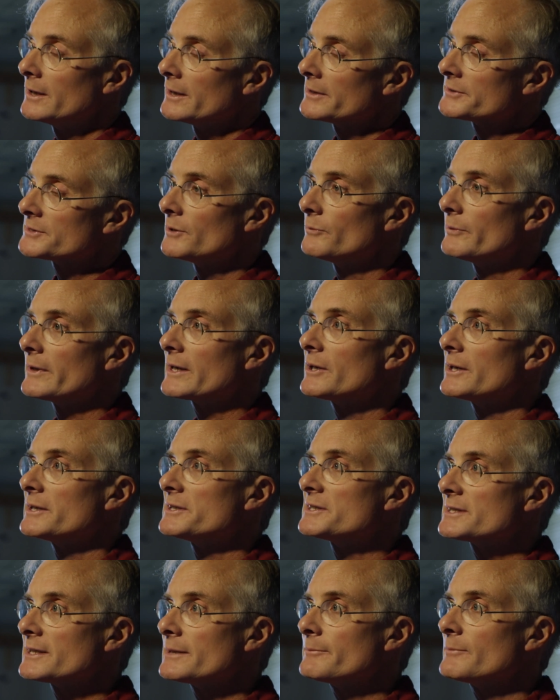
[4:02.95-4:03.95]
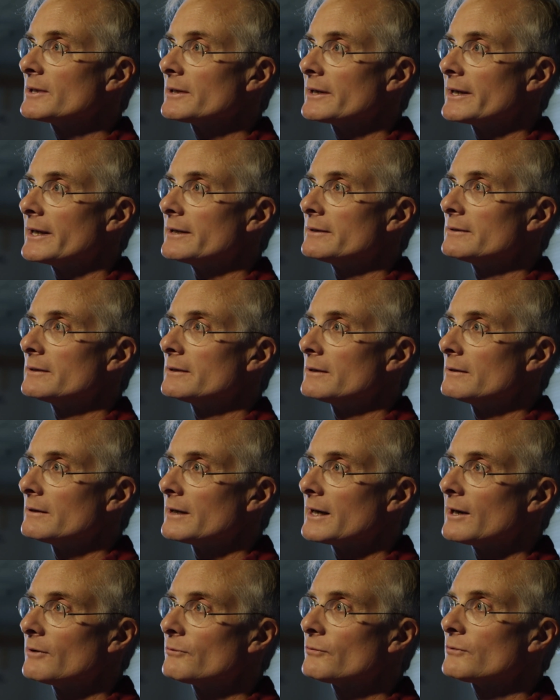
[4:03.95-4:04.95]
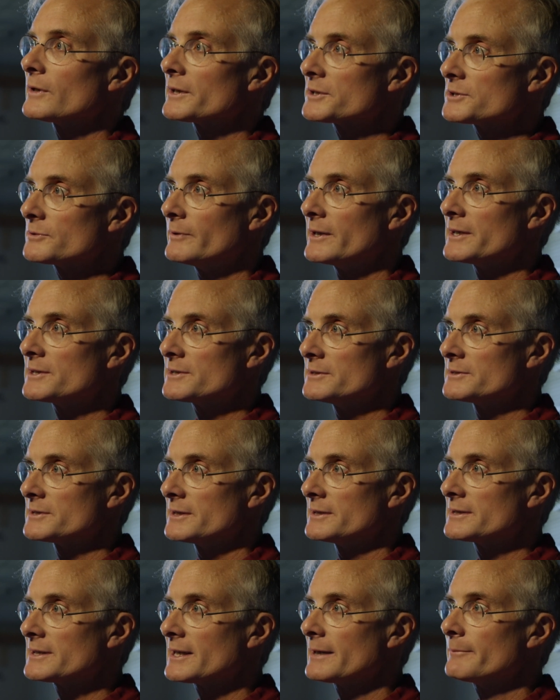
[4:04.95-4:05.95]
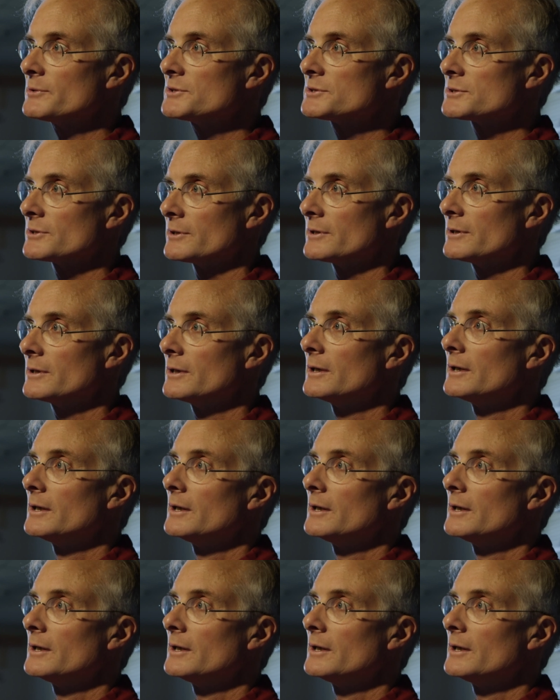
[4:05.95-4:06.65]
So we could simulate how fluctuations in temperature